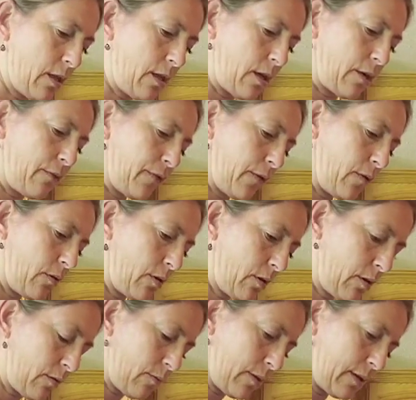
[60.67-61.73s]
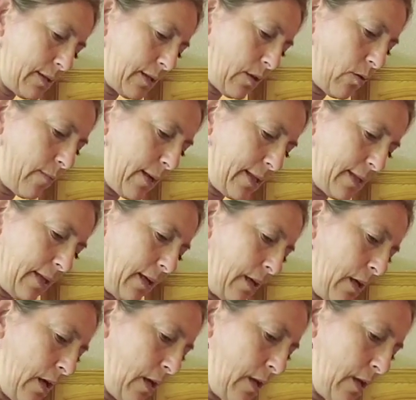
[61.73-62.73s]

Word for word: their food. It was so amazing.